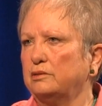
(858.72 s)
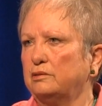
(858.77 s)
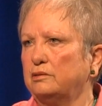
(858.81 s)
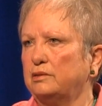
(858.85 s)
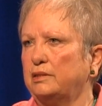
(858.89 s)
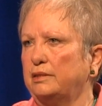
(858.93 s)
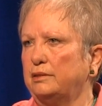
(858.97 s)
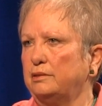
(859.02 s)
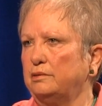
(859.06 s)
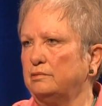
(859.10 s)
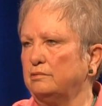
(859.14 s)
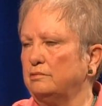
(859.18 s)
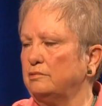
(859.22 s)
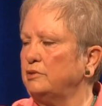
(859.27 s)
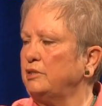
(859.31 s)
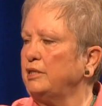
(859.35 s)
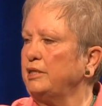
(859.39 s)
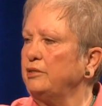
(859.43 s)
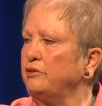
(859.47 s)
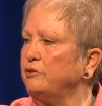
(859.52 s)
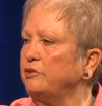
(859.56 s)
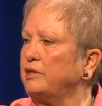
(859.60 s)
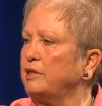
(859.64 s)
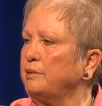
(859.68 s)

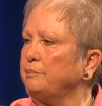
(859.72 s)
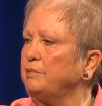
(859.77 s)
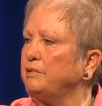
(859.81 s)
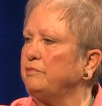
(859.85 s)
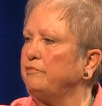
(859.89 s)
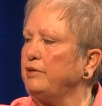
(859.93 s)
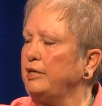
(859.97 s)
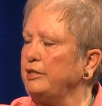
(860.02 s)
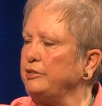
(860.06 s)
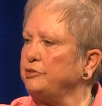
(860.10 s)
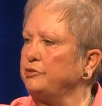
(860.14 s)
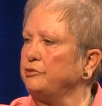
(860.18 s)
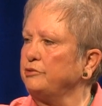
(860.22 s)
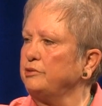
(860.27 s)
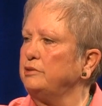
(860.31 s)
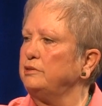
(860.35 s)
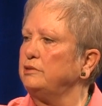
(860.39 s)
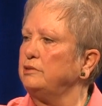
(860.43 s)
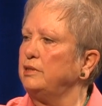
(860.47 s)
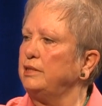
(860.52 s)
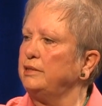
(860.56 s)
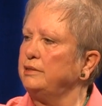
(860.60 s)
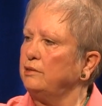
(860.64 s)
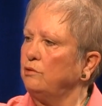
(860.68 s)
they hook up the
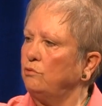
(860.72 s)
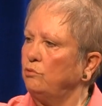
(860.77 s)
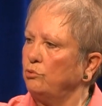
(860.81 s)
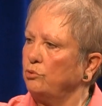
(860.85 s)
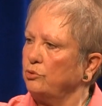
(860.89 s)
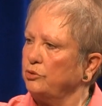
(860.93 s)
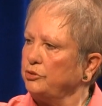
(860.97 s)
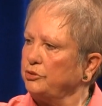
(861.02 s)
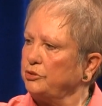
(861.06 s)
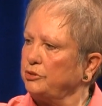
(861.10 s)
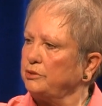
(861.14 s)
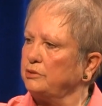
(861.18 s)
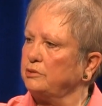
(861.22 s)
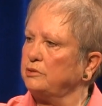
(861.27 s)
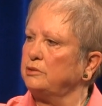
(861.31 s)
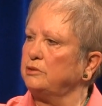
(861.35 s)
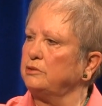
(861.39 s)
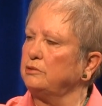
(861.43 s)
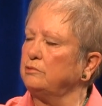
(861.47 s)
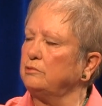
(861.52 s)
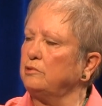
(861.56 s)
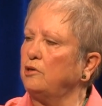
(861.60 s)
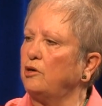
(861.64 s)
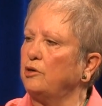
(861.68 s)
veteran and the horse
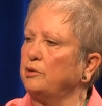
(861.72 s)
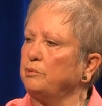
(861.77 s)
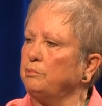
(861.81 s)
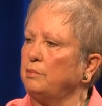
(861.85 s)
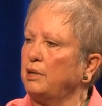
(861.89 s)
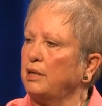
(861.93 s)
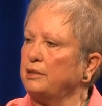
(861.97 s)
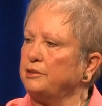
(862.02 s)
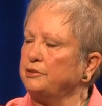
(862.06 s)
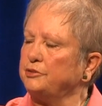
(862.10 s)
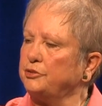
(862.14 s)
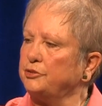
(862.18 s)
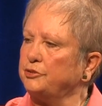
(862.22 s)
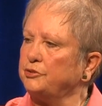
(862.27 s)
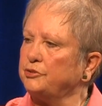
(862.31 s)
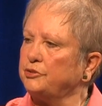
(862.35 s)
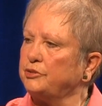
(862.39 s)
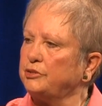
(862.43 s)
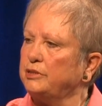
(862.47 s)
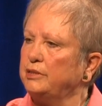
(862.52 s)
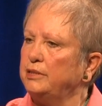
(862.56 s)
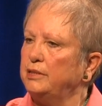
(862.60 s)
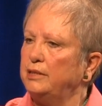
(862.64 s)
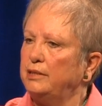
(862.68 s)
to heart
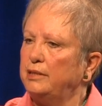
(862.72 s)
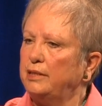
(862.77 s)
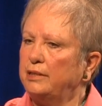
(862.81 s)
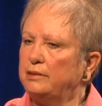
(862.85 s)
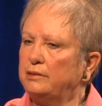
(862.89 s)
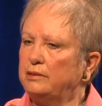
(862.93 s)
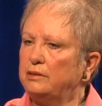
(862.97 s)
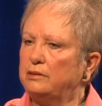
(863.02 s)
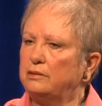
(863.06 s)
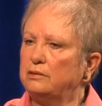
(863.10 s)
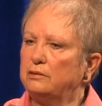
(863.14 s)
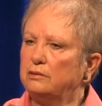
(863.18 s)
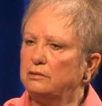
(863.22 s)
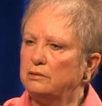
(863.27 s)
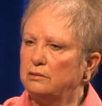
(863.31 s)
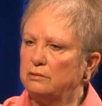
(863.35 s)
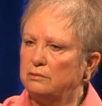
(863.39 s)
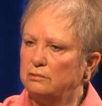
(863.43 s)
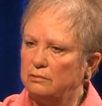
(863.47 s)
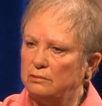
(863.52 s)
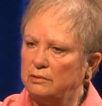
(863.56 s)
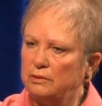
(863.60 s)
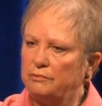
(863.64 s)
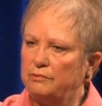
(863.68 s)
monitors, and then
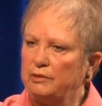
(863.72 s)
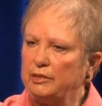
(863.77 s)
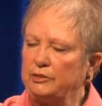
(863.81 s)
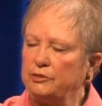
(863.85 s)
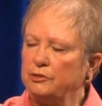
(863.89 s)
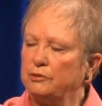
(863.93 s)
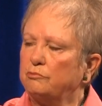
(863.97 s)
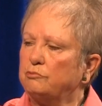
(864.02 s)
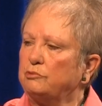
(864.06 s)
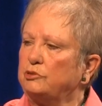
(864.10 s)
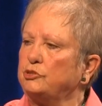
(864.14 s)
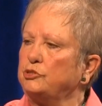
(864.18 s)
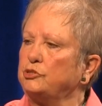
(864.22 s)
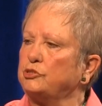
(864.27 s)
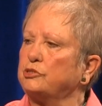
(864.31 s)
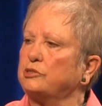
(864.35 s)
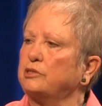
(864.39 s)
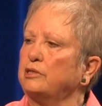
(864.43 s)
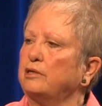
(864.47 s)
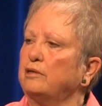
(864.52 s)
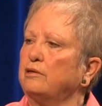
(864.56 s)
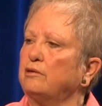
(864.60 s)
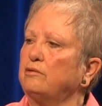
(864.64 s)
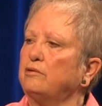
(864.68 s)
the veteran will just
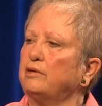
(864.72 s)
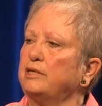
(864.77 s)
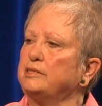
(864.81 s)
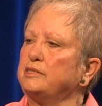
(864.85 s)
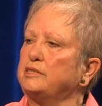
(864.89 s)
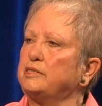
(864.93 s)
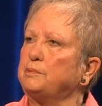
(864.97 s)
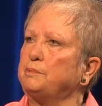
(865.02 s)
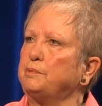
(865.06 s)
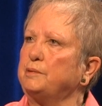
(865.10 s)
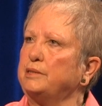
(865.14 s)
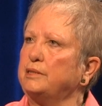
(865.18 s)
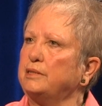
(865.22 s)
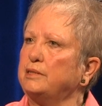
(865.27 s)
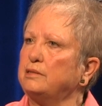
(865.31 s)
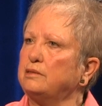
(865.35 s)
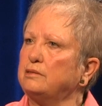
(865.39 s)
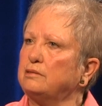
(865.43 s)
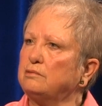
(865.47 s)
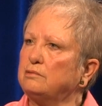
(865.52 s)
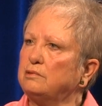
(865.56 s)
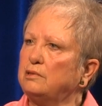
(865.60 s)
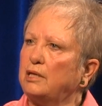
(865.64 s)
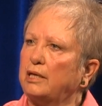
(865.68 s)
go and
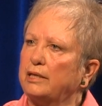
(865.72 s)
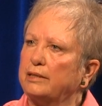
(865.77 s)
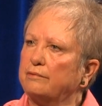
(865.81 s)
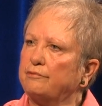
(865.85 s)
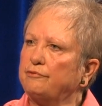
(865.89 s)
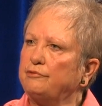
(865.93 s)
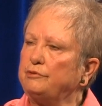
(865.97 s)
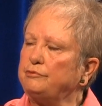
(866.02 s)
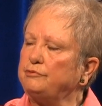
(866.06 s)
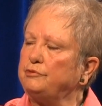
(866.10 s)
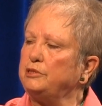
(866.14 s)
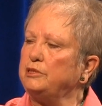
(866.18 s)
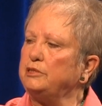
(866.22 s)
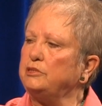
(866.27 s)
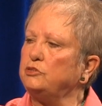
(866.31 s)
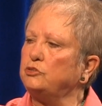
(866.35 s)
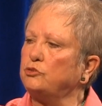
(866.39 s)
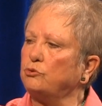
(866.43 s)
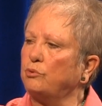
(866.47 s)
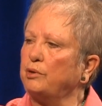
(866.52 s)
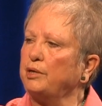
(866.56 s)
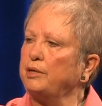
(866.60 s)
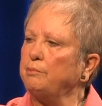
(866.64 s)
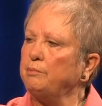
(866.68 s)
spend like 15,
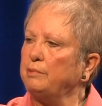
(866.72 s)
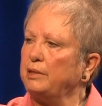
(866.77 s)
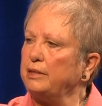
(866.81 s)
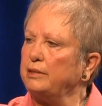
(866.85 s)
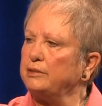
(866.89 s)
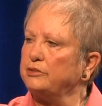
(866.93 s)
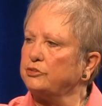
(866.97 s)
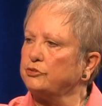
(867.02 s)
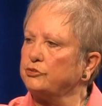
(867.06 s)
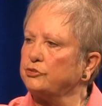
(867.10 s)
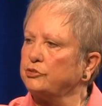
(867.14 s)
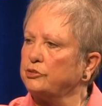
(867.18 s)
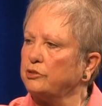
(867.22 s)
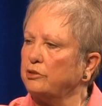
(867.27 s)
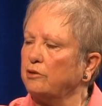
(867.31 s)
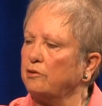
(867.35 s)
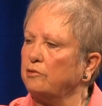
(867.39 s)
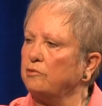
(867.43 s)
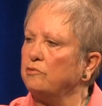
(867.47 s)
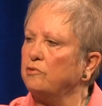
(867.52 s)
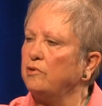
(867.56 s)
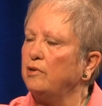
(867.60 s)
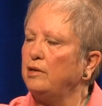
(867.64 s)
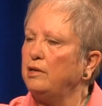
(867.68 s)
20 minutes or
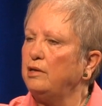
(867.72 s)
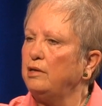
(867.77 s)
so